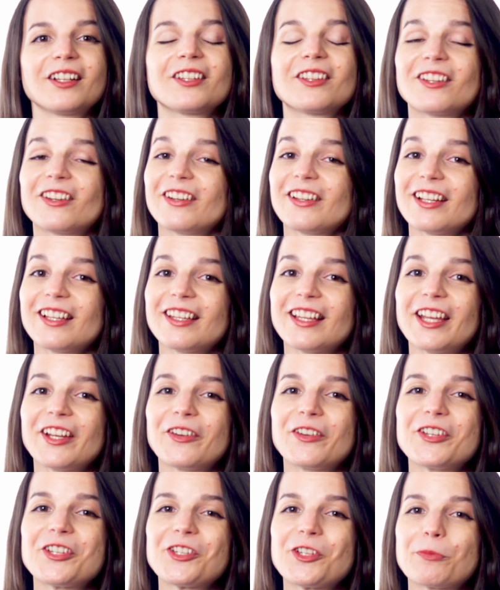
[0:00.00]
Learning a
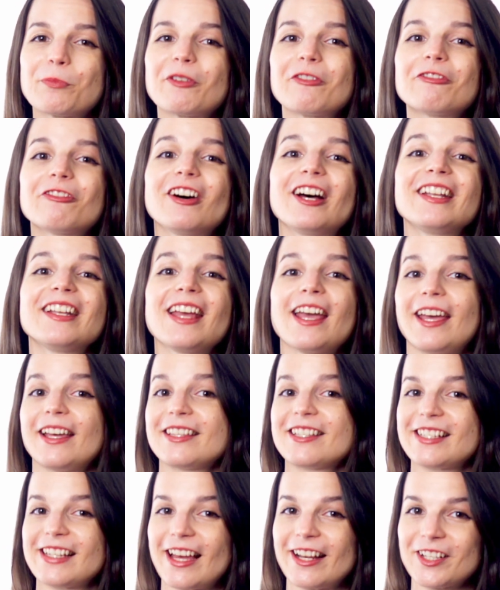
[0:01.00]
language should be fun
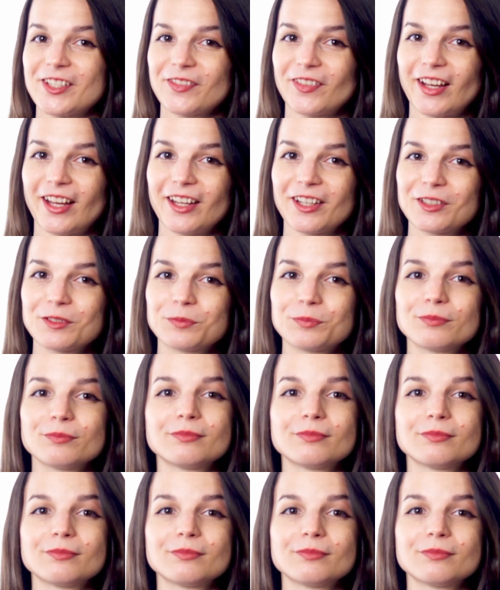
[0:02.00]
and satisfying.